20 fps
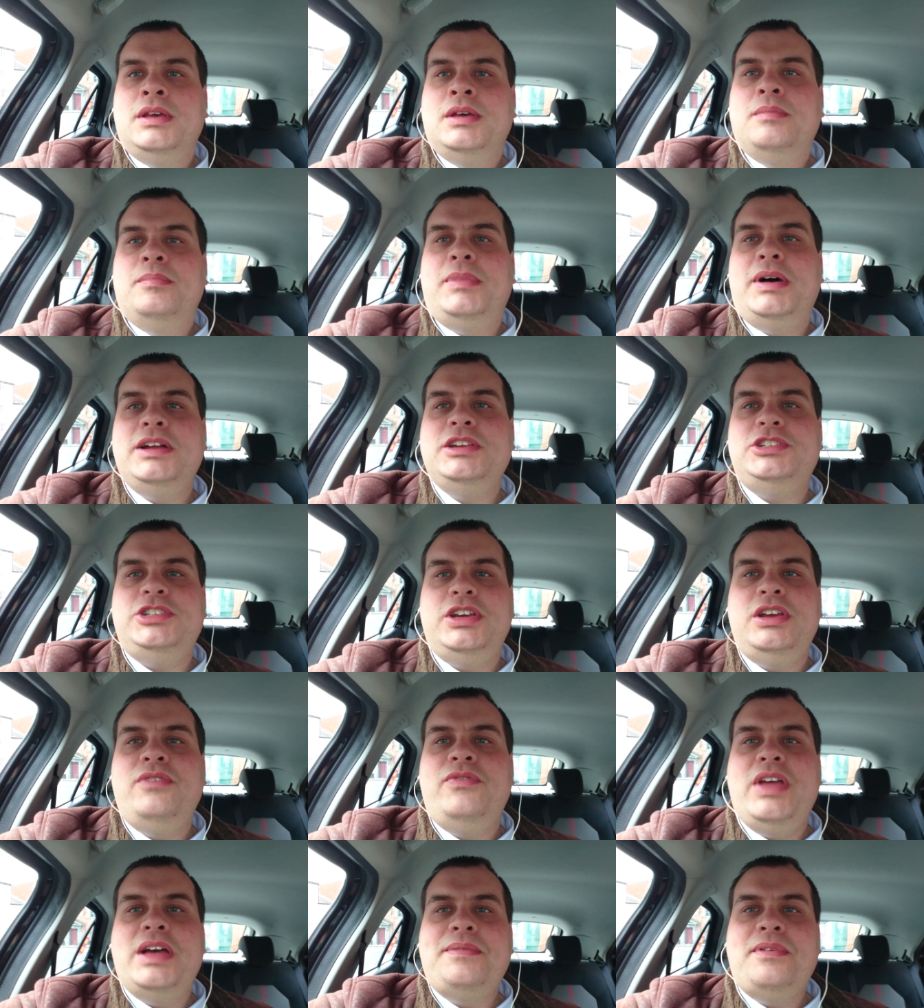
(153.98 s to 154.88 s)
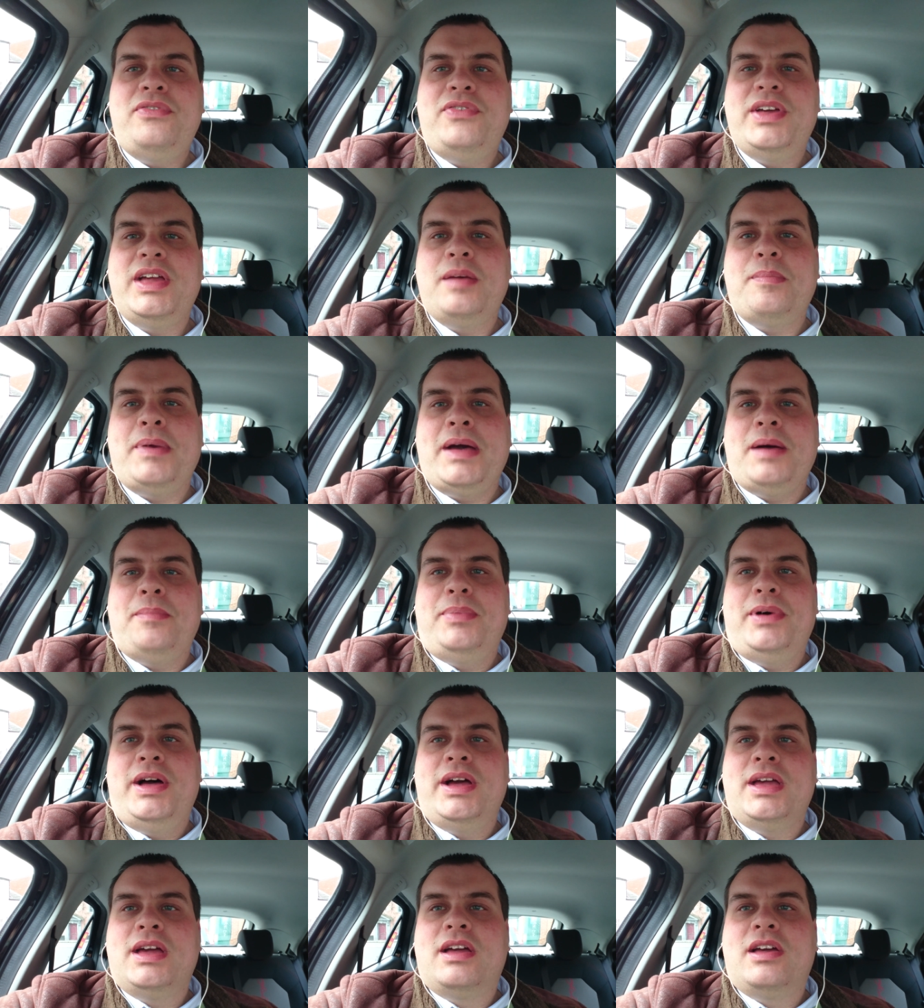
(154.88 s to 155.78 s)
Mind you, the other thing about
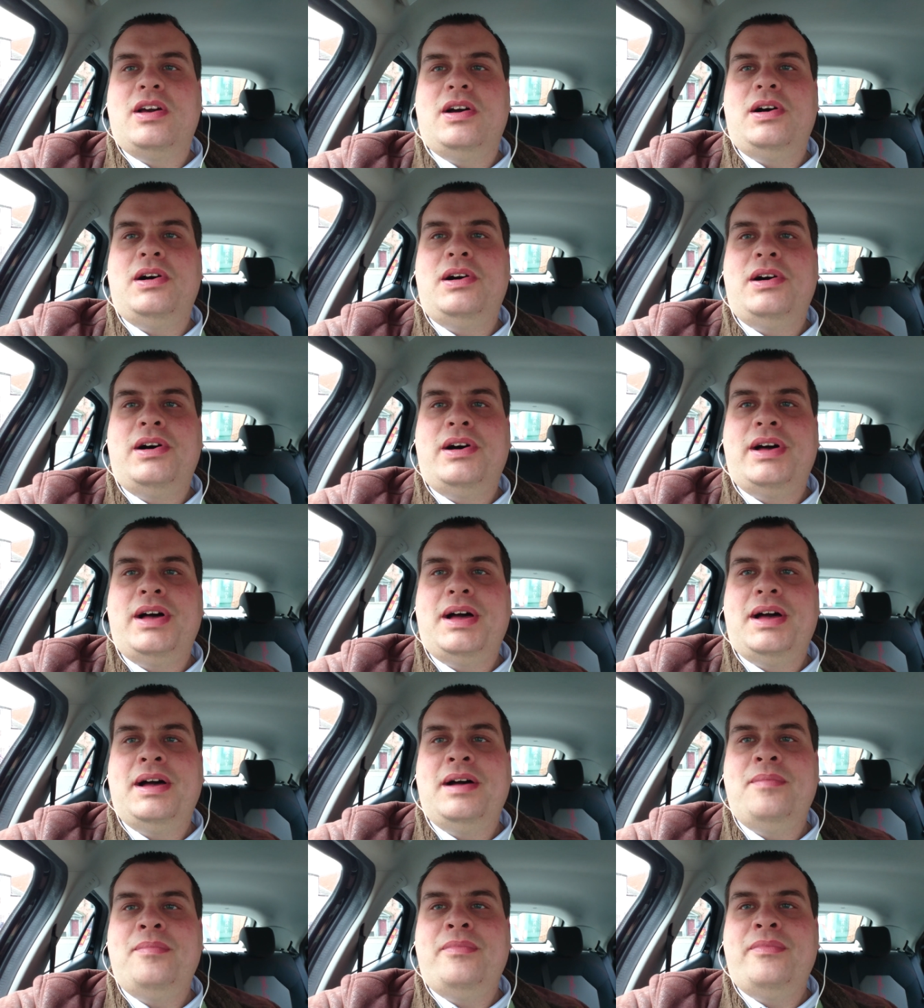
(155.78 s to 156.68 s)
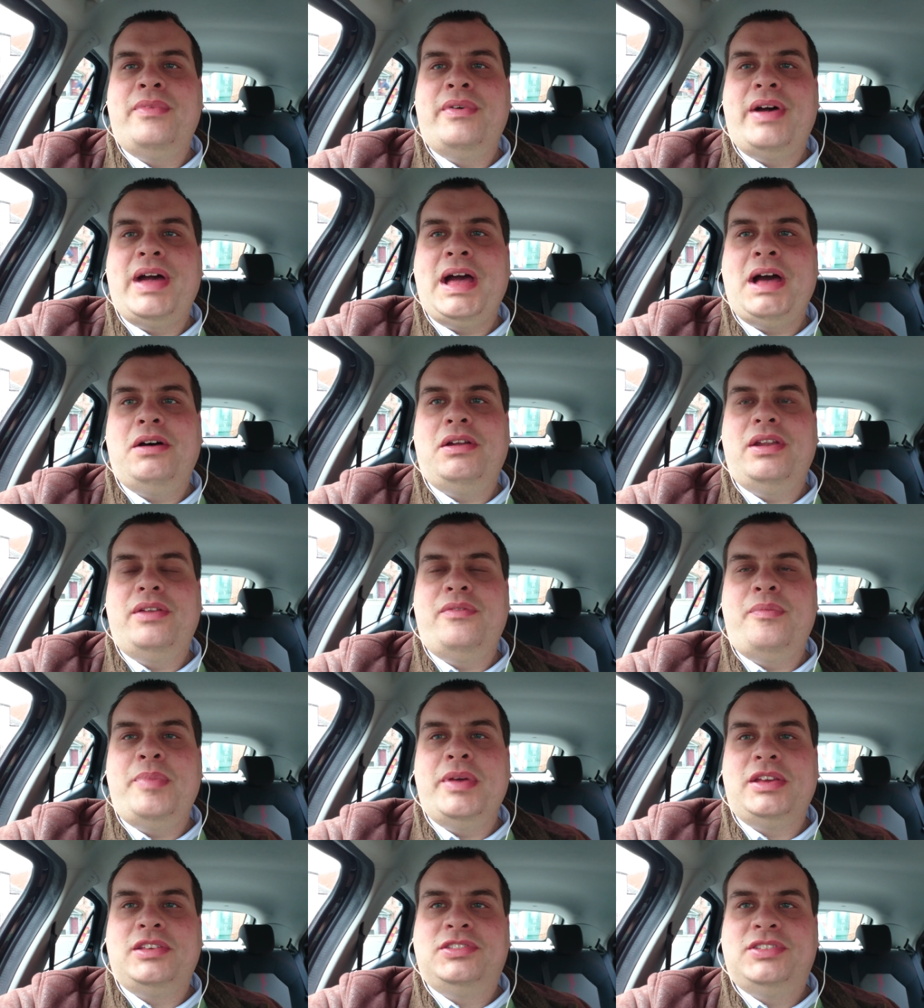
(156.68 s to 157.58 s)
buying a car um, out of a
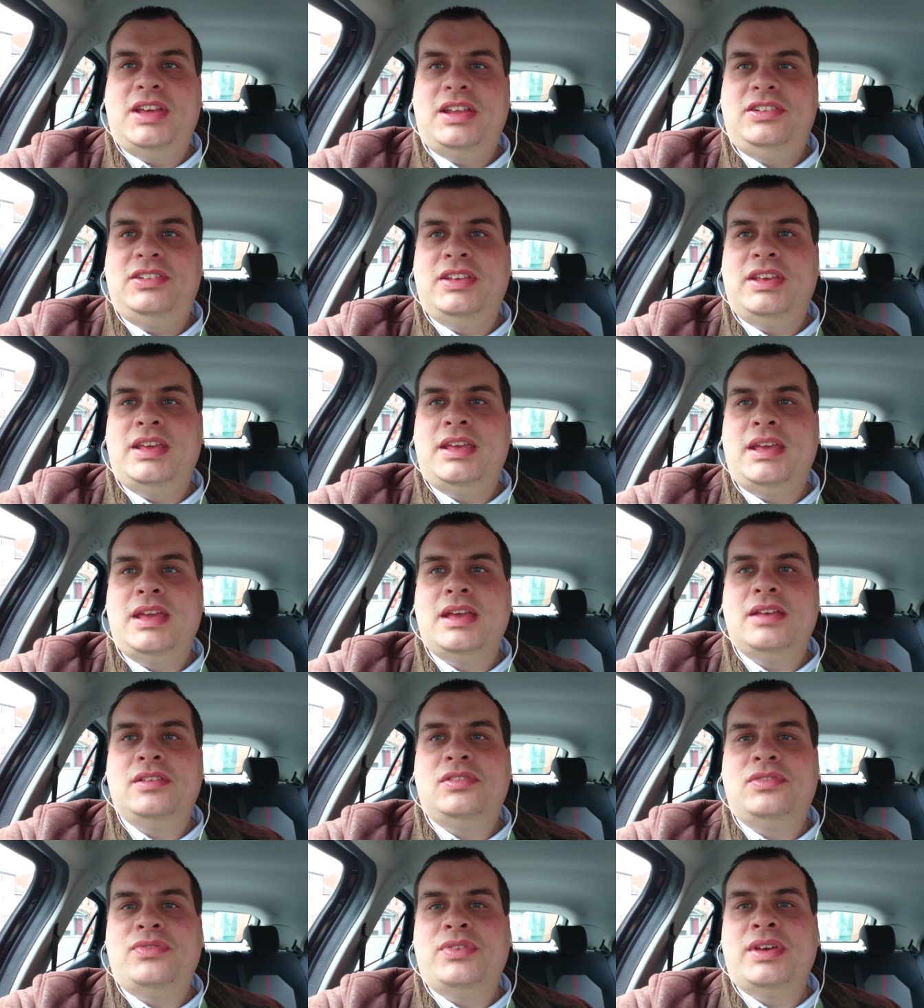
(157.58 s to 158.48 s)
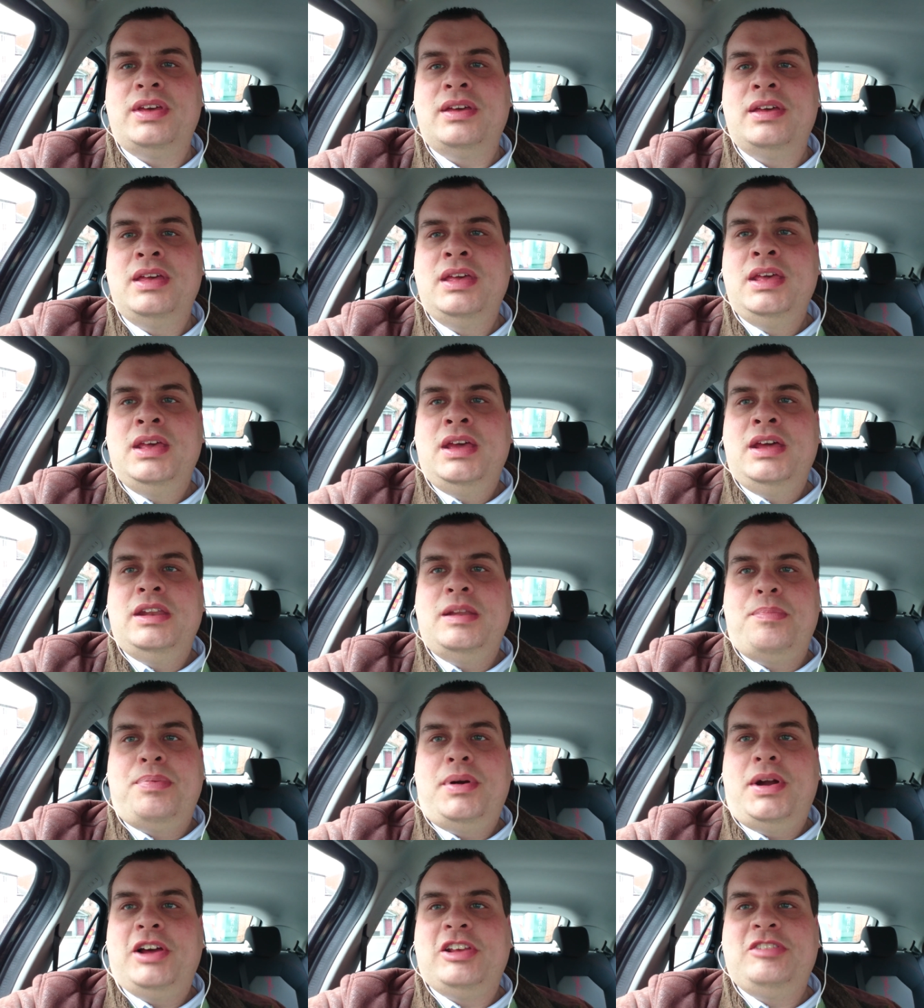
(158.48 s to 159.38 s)
big city is that the
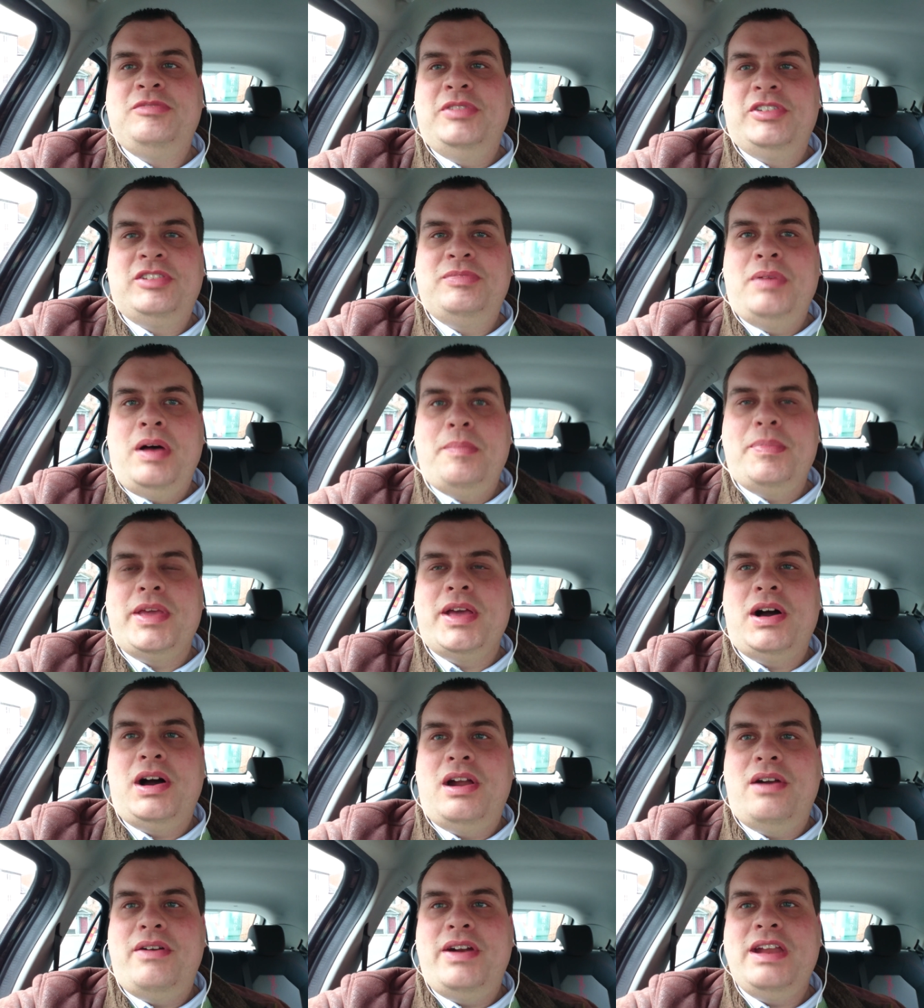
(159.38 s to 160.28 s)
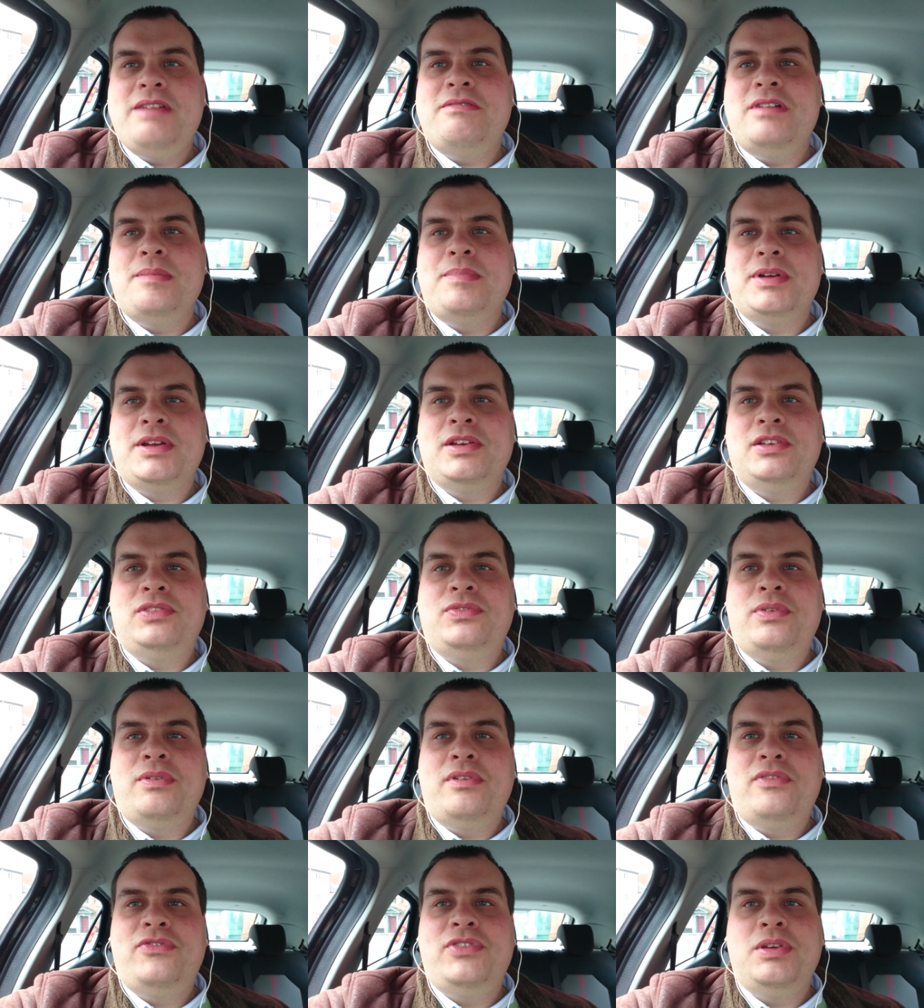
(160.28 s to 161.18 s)
price much might be higher anyway because
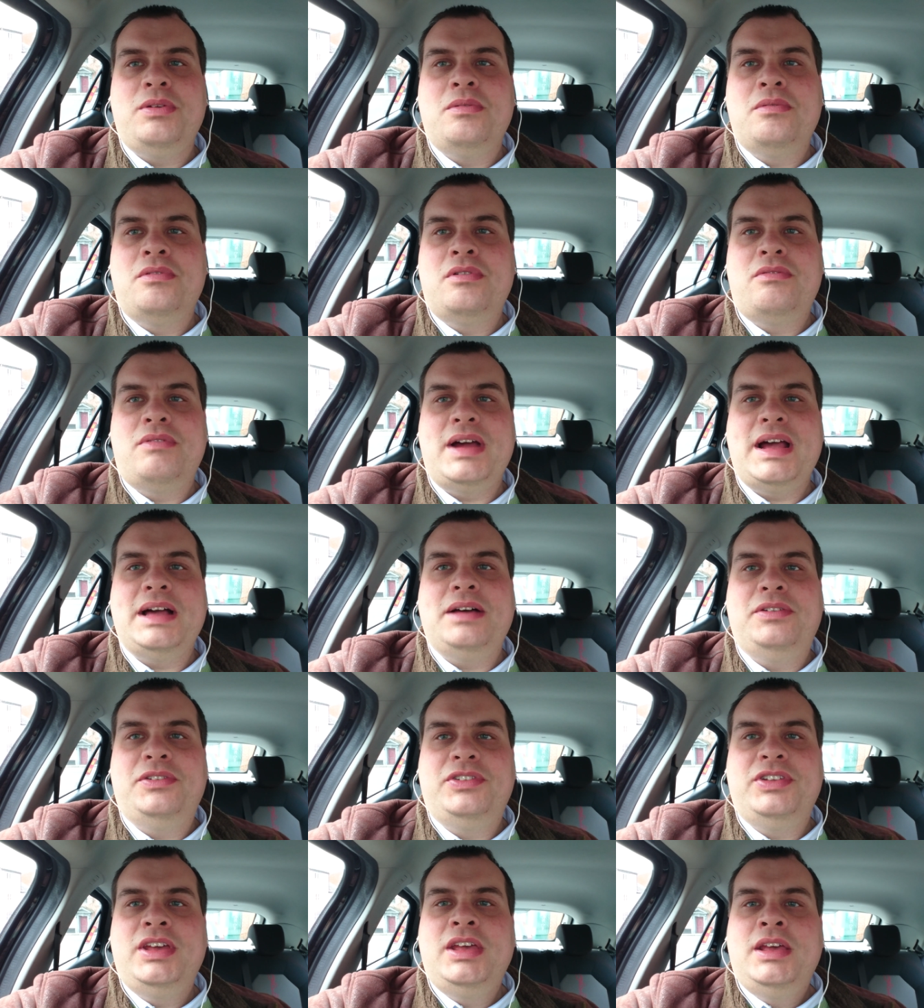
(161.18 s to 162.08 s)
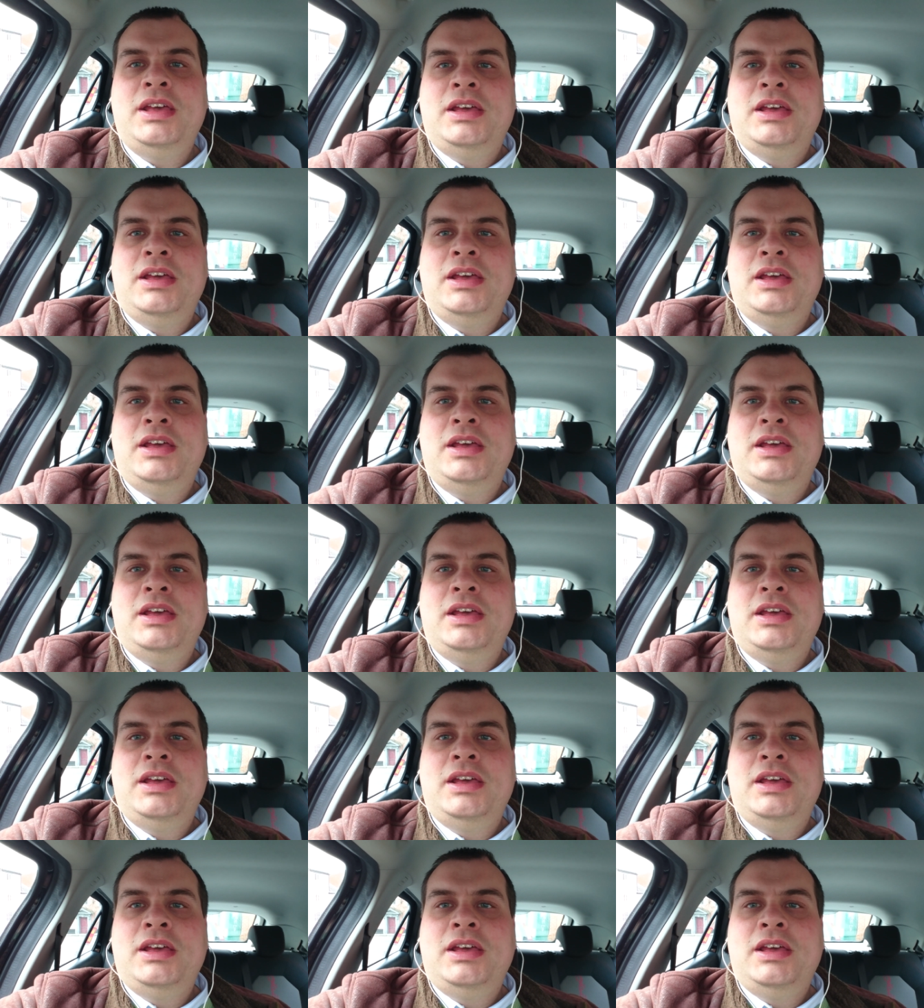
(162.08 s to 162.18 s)
there are fewer around.